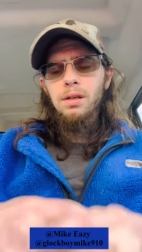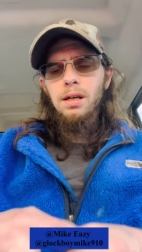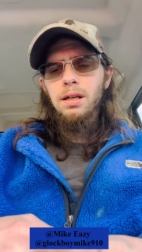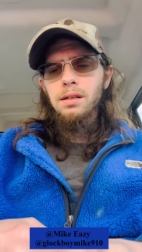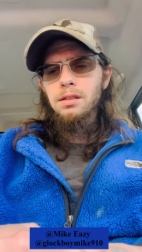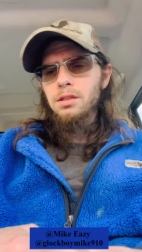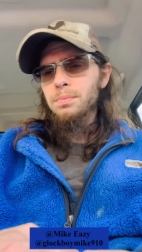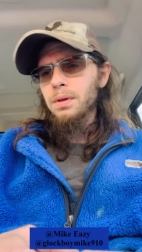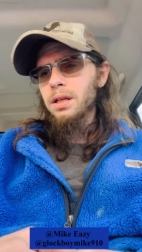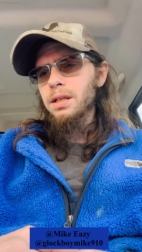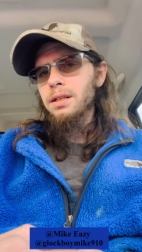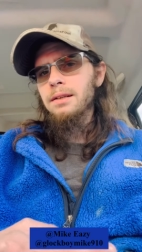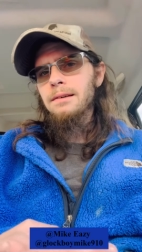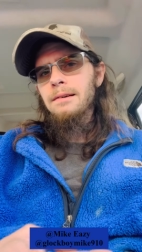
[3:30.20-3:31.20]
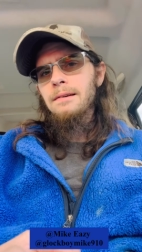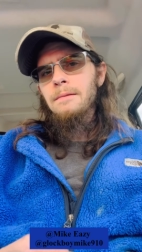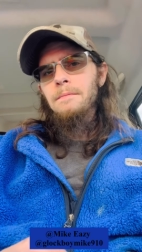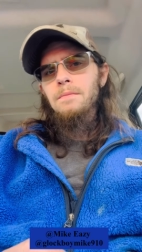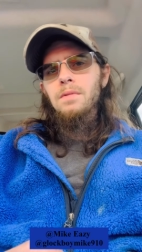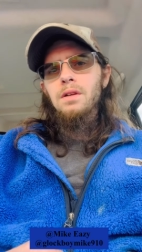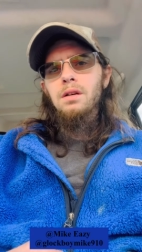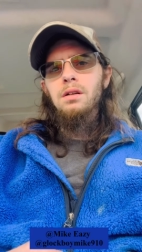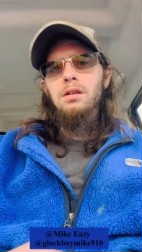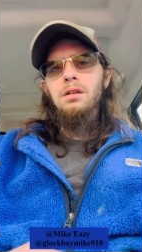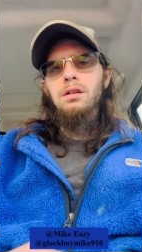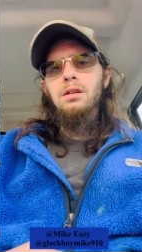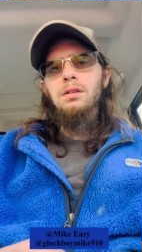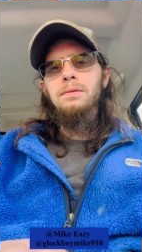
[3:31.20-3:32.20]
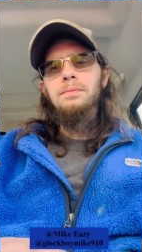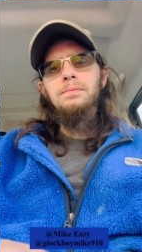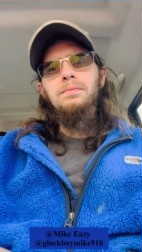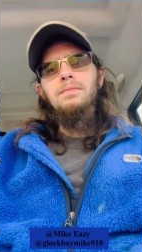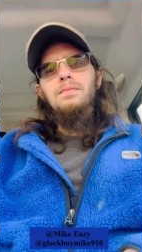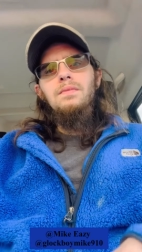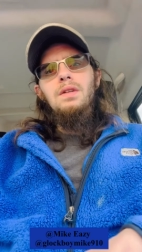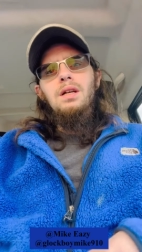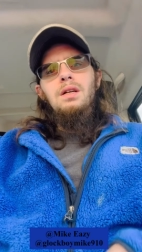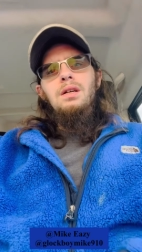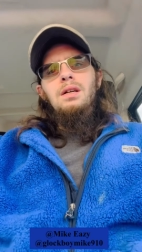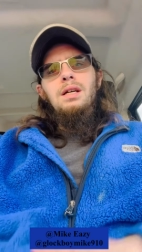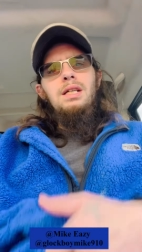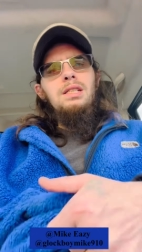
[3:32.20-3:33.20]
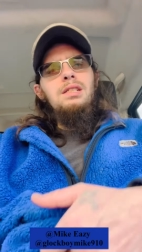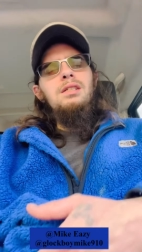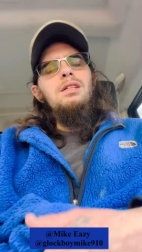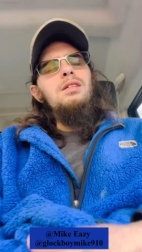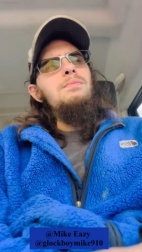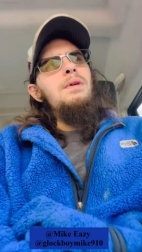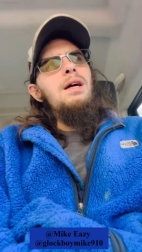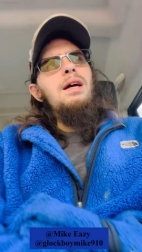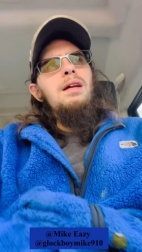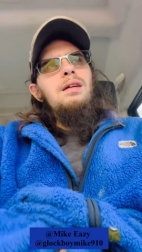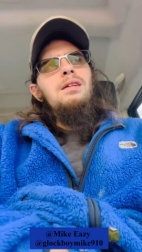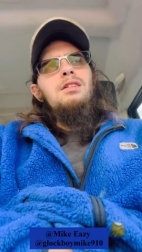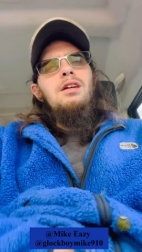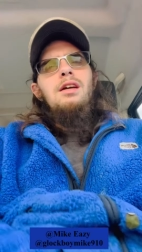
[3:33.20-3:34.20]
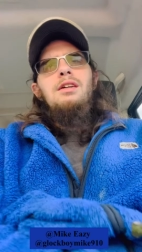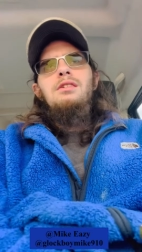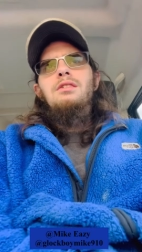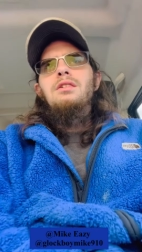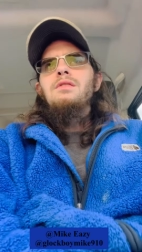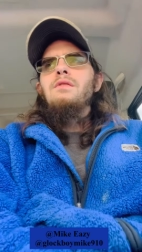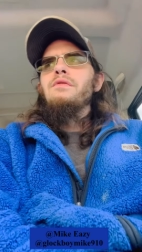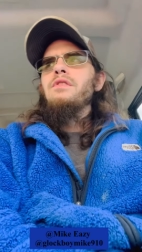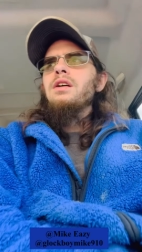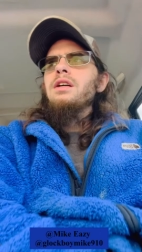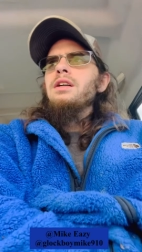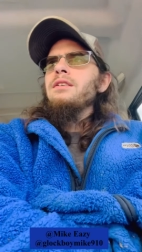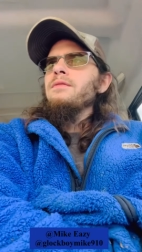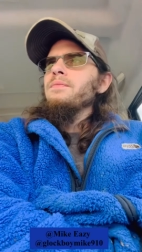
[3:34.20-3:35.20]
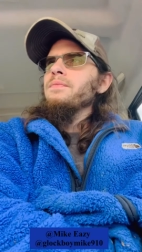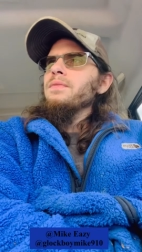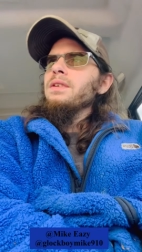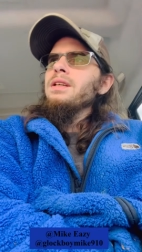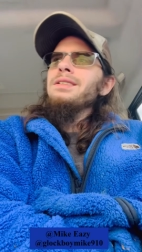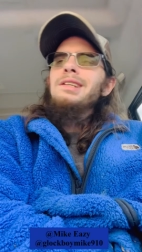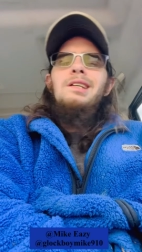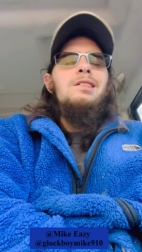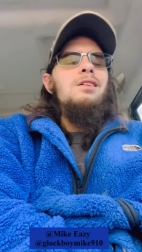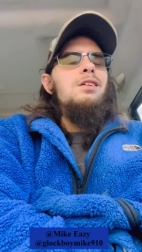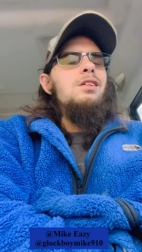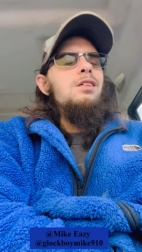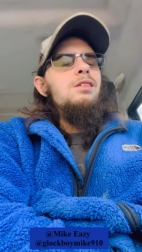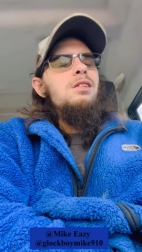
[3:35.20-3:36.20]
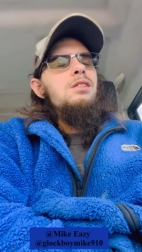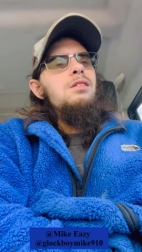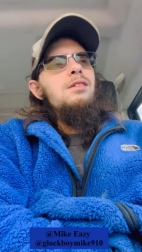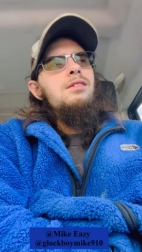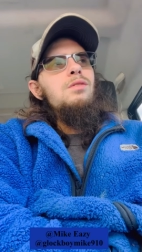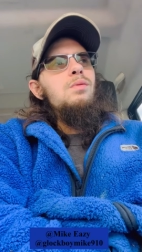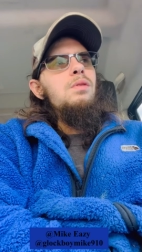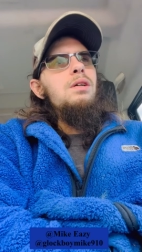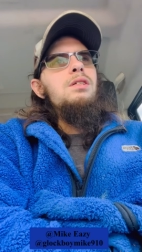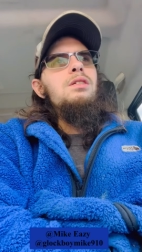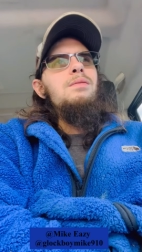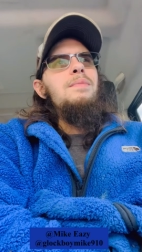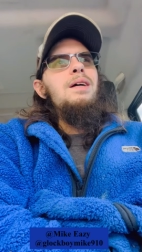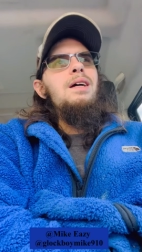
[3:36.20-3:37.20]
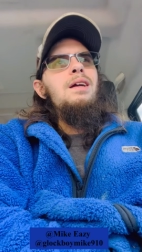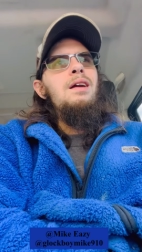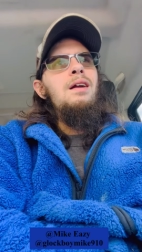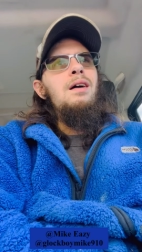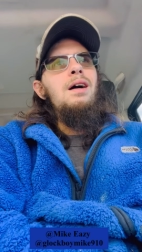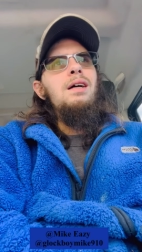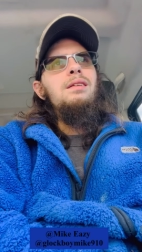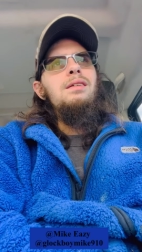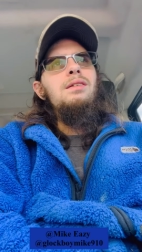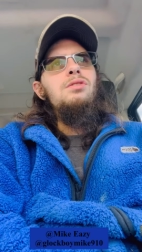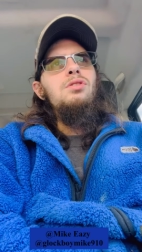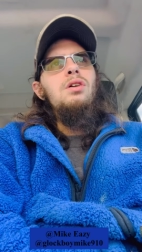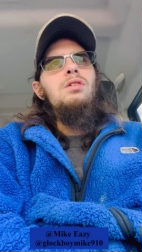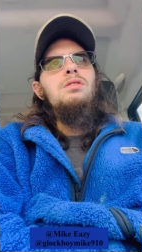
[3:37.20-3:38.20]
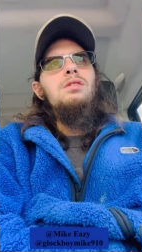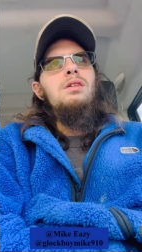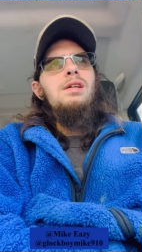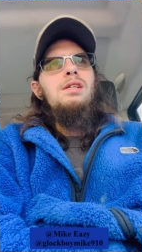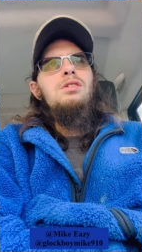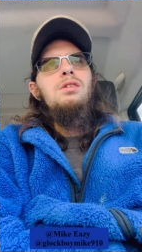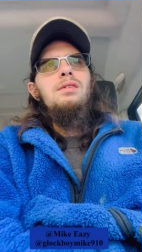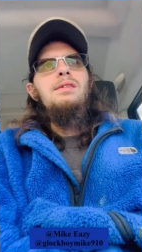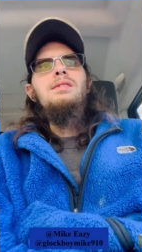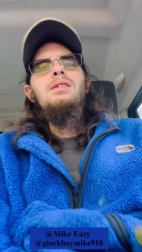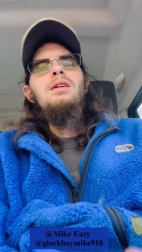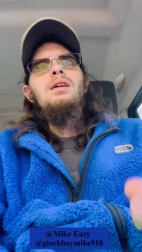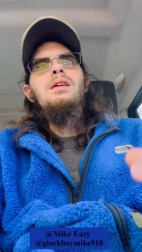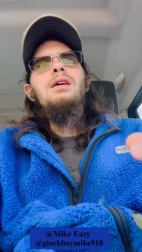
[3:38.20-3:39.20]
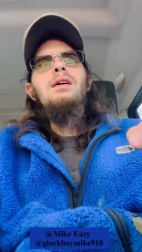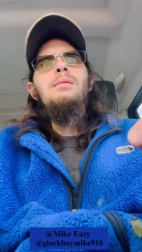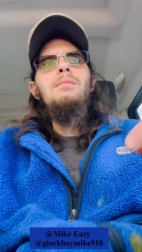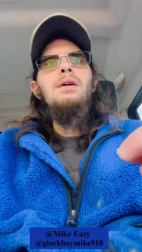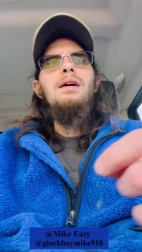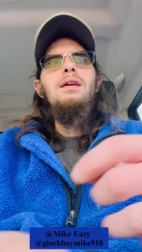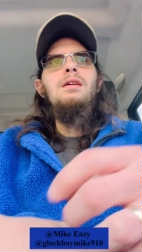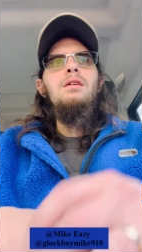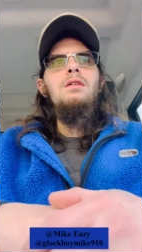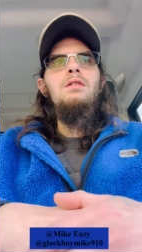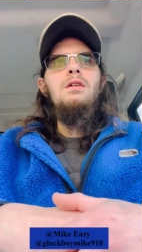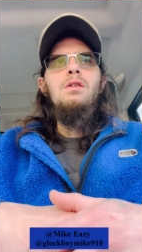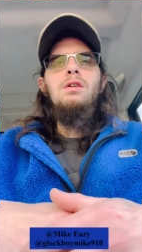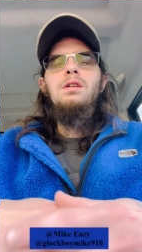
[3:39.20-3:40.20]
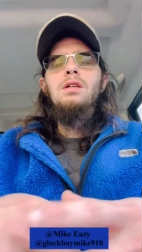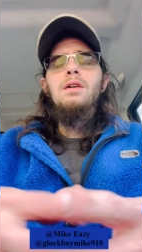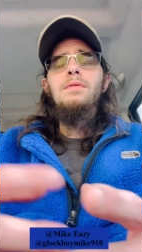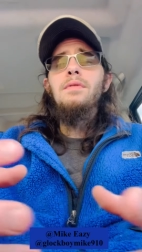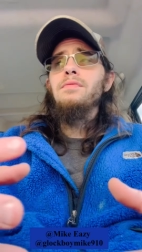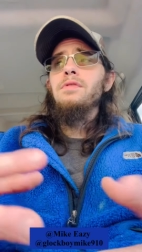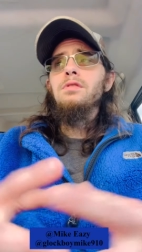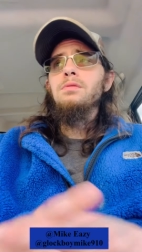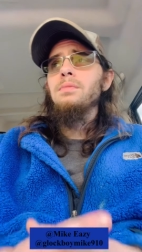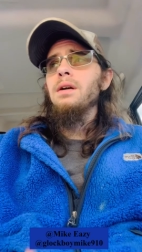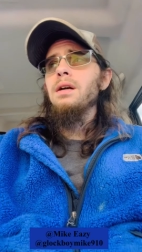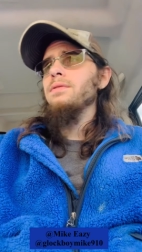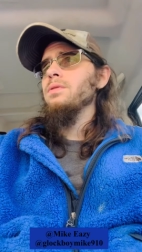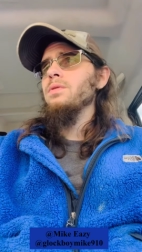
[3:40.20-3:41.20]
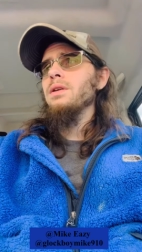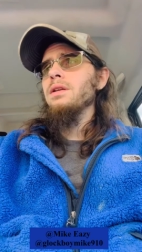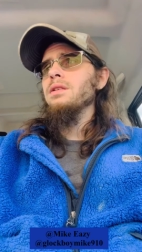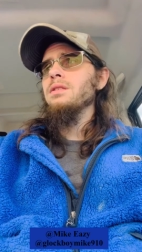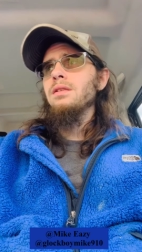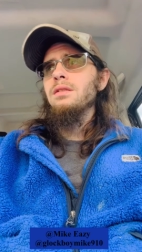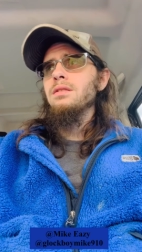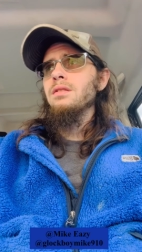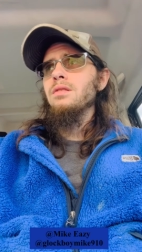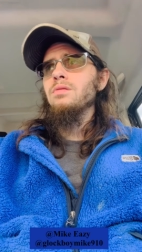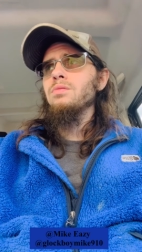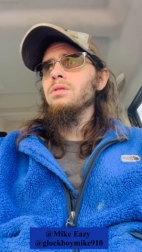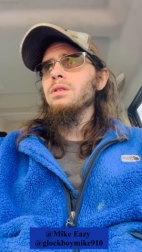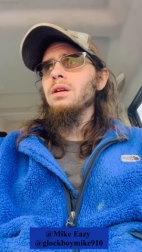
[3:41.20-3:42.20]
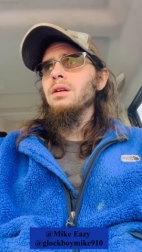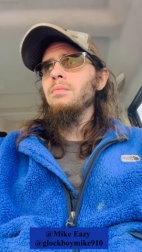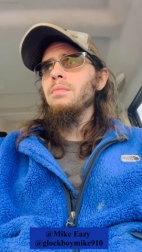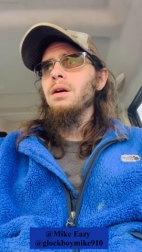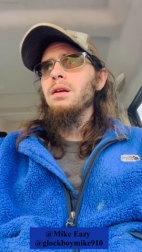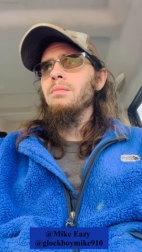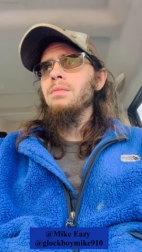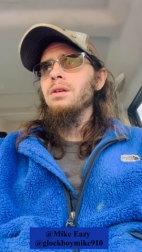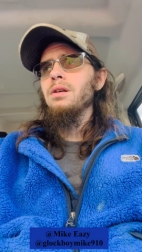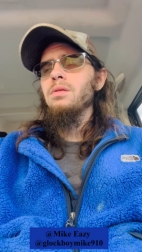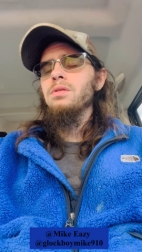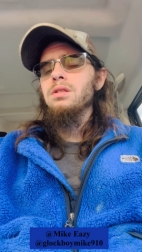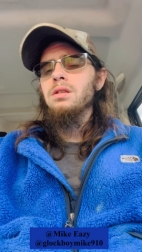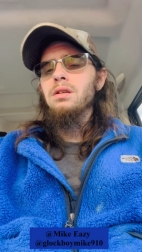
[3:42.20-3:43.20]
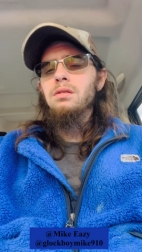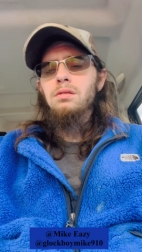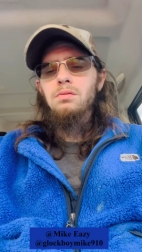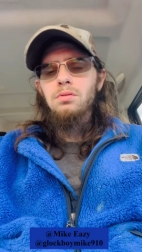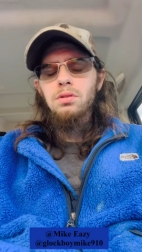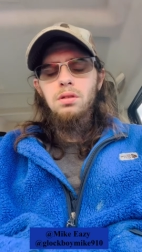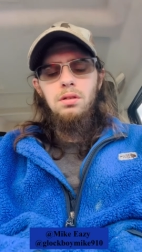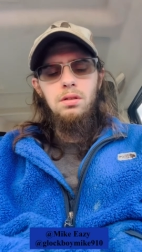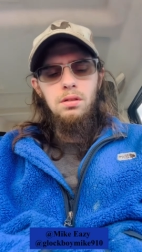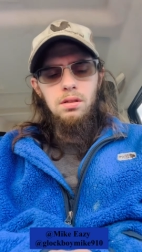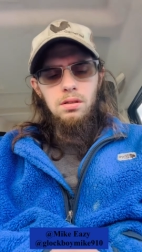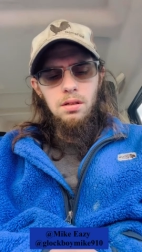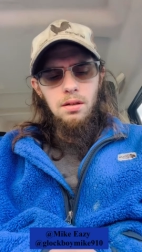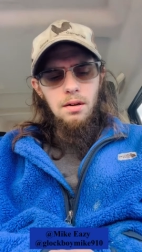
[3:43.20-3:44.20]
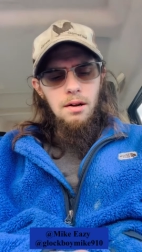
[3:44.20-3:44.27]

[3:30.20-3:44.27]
I can explain it. Uh, it's just, man, it's, it's very it's, it's a touchy situation, man. And I, I think Charleston, he shouldn't have said that, man. And, you know, he never feels bad for what he says. That's one thing about him. He always sticks to his guns.